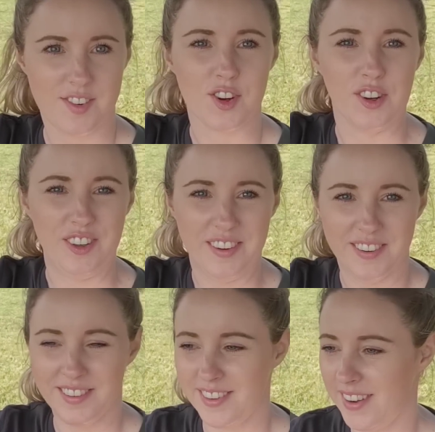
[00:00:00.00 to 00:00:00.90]
done.
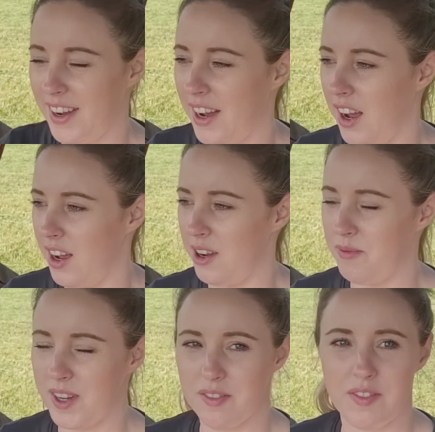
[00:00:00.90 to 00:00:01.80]

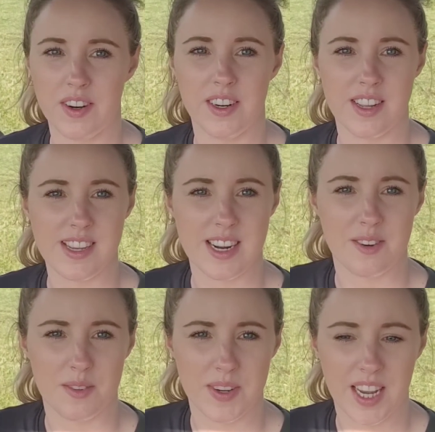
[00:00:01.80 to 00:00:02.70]
In fairness
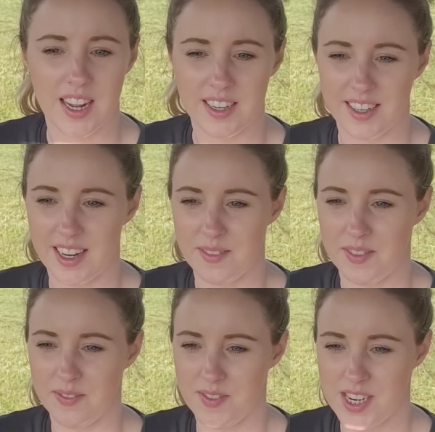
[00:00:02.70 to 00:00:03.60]
now, the mechanic
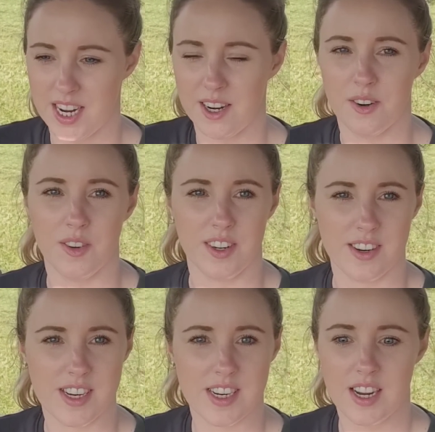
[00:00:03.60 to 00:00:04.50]
came down
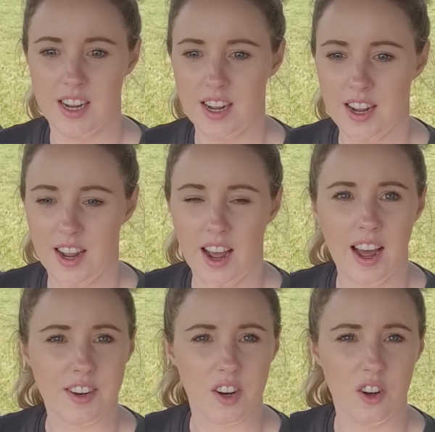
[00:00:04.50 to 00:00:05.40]
and
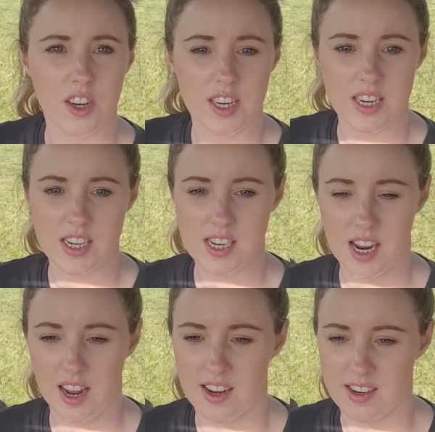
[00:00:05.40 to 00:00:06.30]
had a look at it,
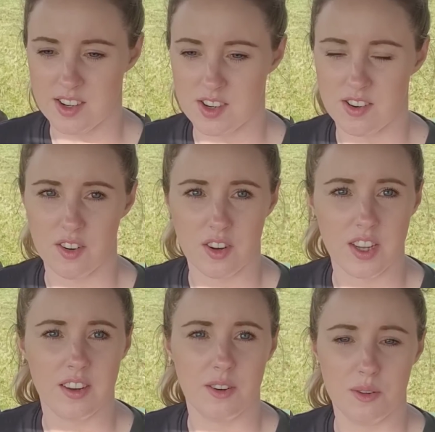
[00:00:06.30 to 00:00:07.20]
and look,
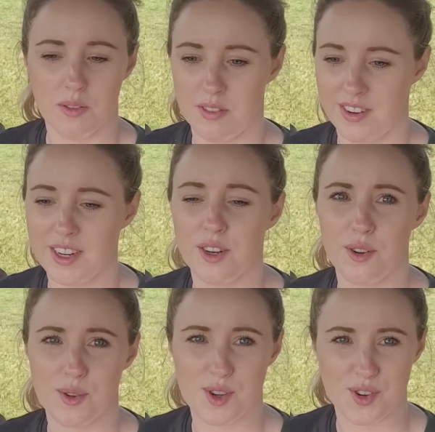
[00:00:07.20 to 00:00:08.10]
he
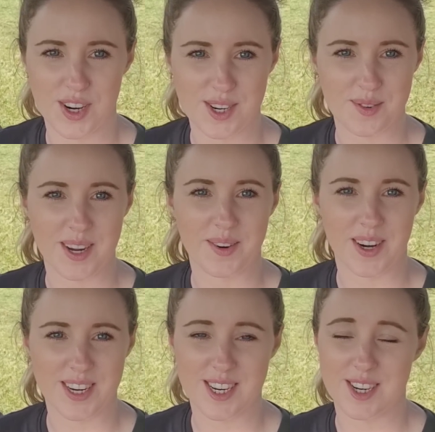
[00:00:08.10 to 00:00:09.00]
knew straight away
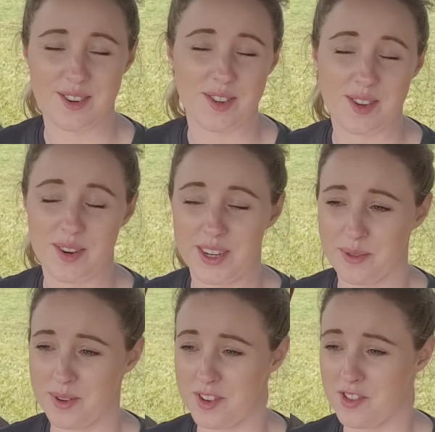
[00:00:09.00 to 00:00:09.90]
what to do, so
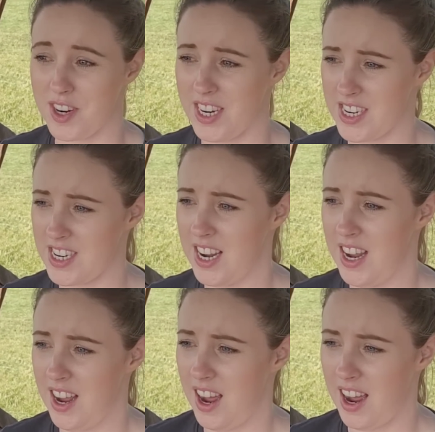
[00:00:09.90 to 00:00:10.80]
it was great.
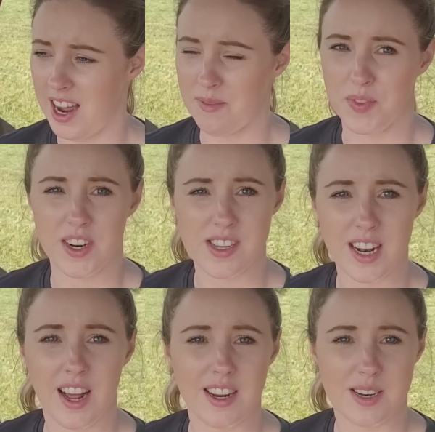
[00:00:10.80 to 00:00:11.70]
There's
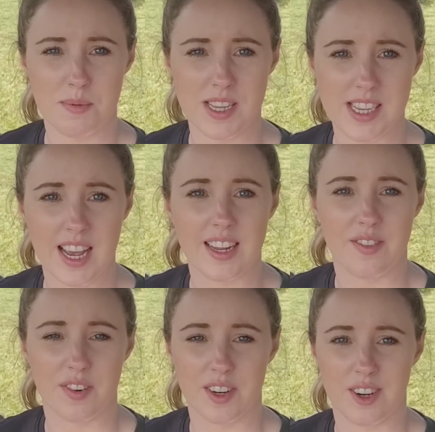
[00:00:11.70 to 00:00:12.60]
a lot to be
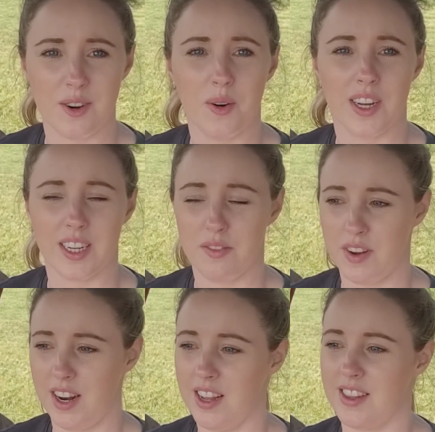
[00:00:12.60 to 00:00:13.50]
said for knowing a
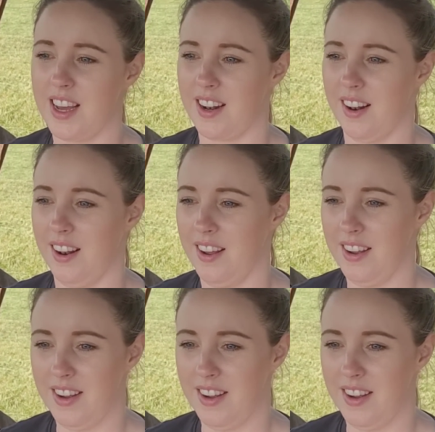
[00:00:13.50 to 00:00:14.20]
fella that'll